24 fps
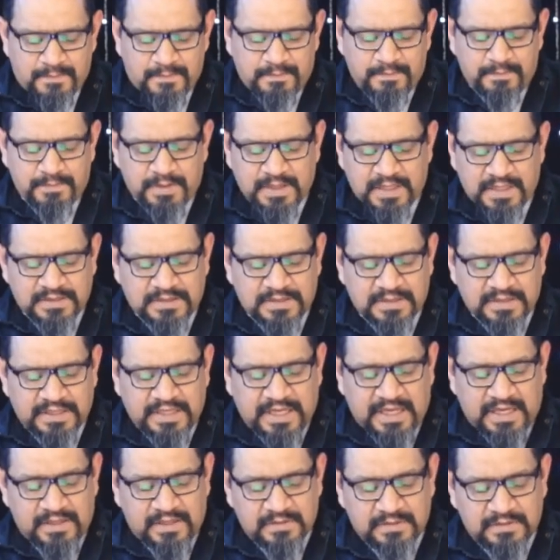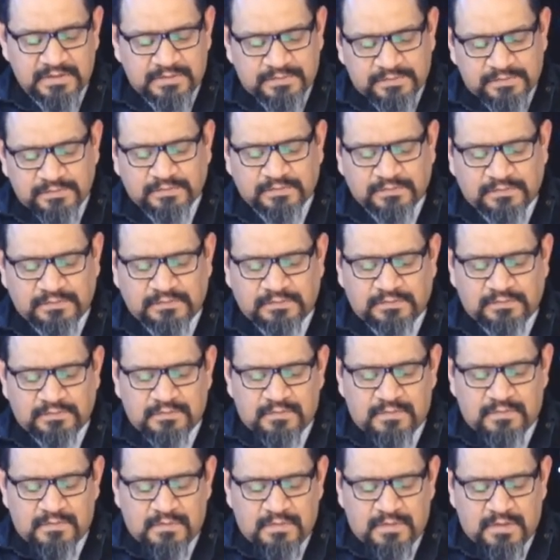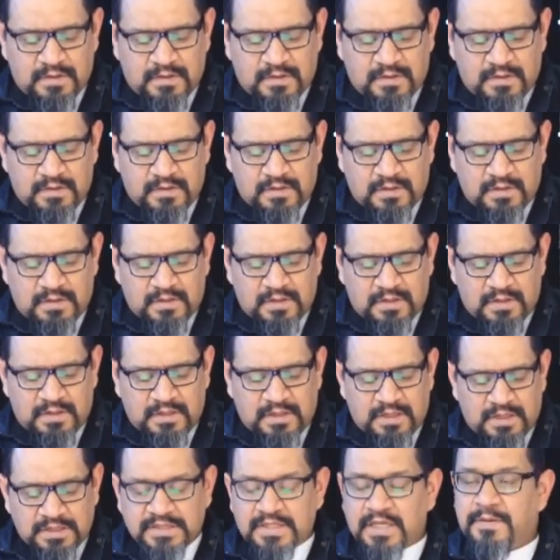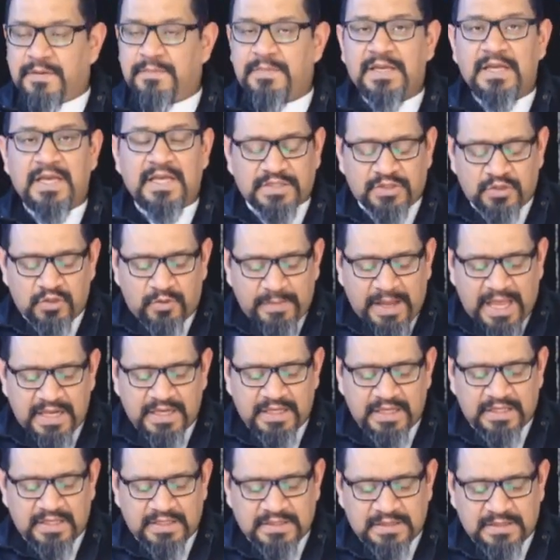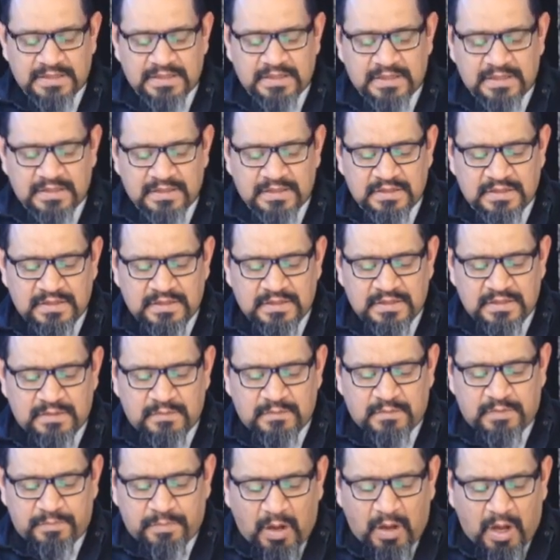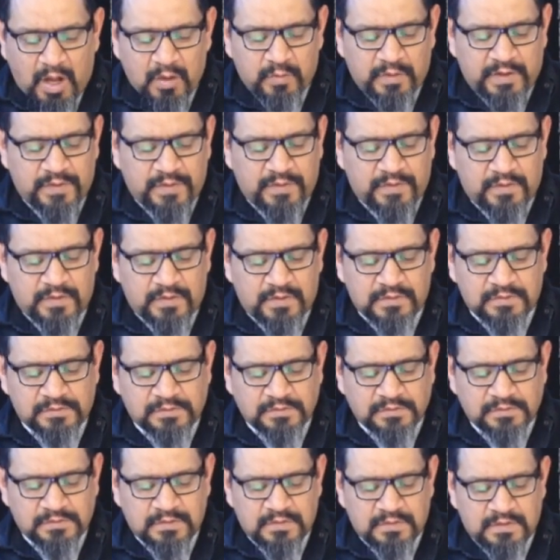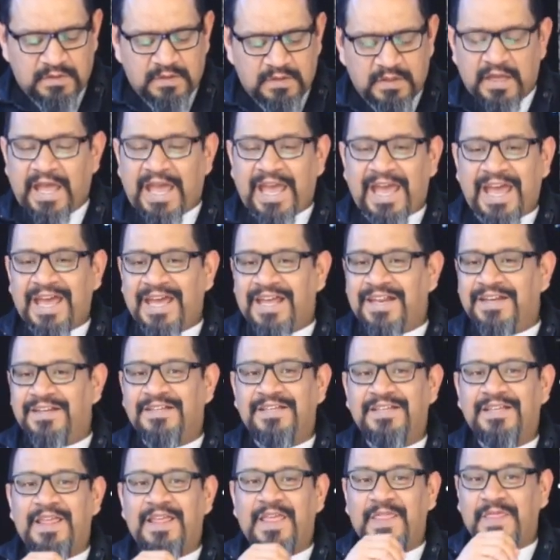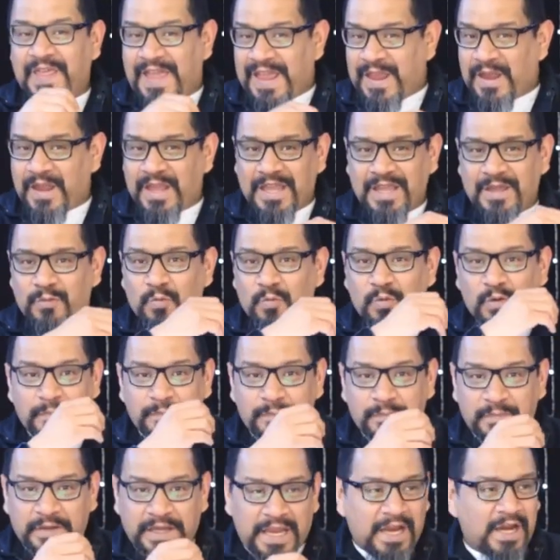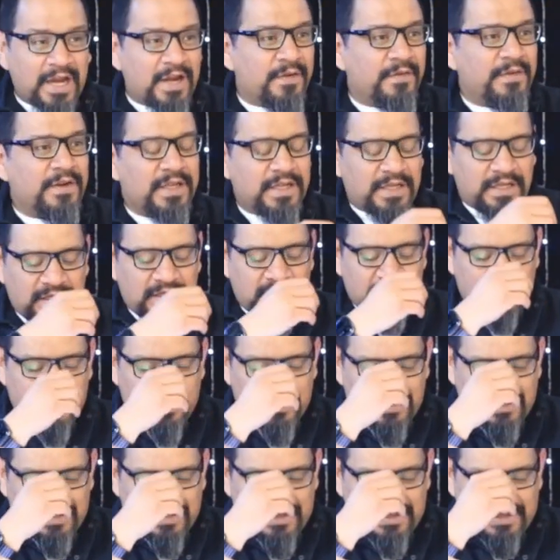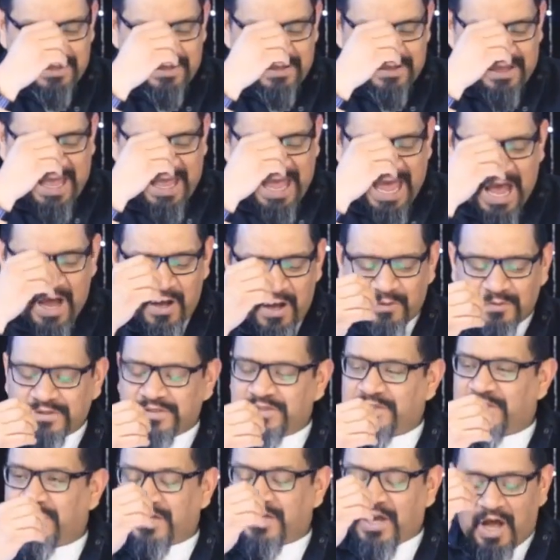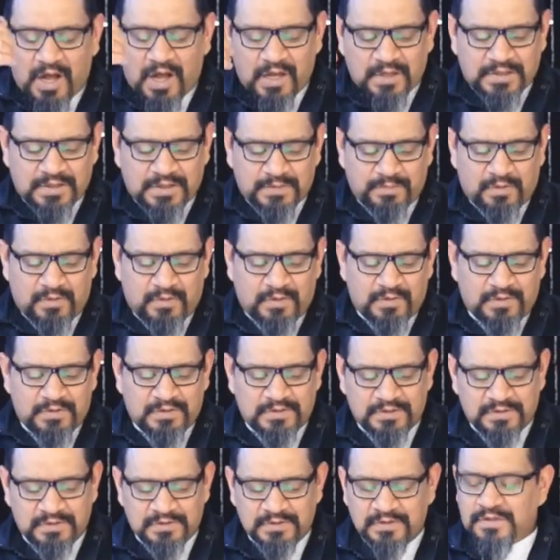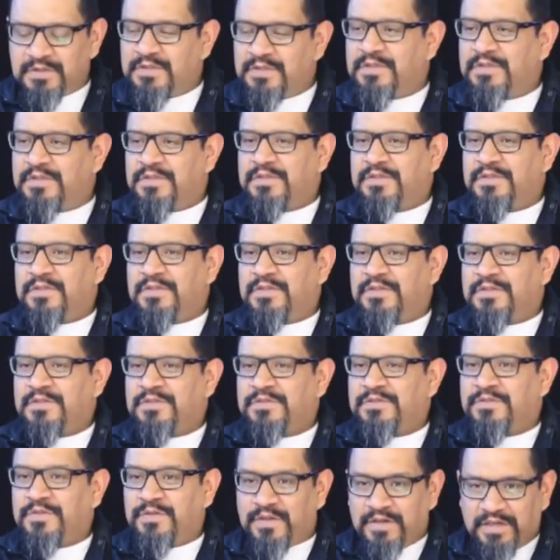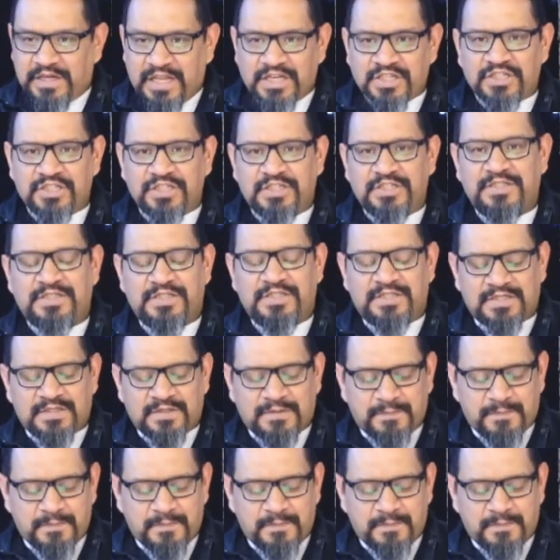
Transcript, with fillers: But again, uh, it's going to be as dramatic as what Paul went through. And they will carry out the gospel to the nations.